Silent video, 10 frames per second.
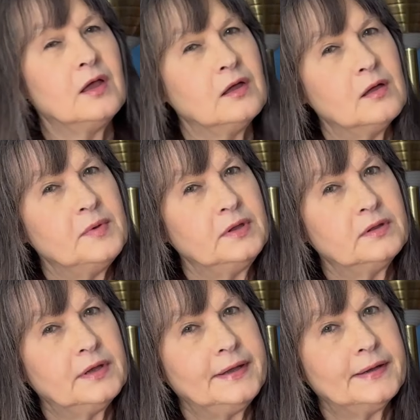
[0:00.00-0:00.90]
I mean,
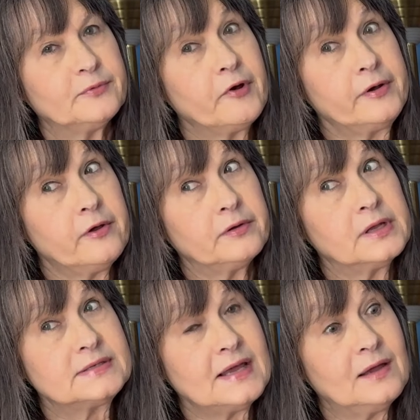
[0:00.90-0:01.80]
the groundhog
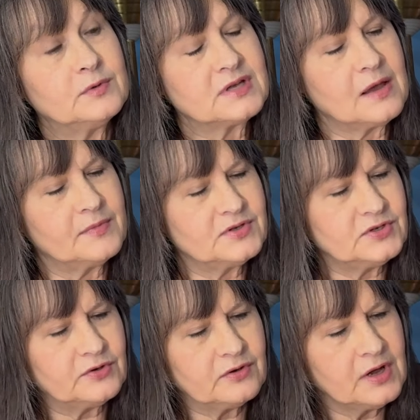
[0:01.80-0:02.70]
did say it was coming
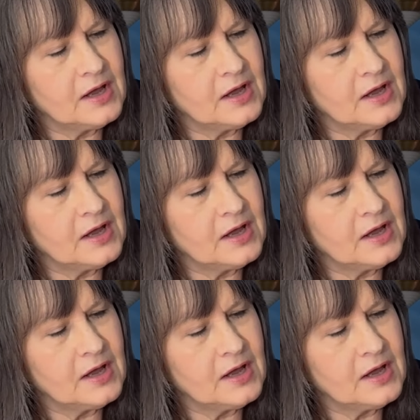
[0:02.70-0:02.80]
sooner.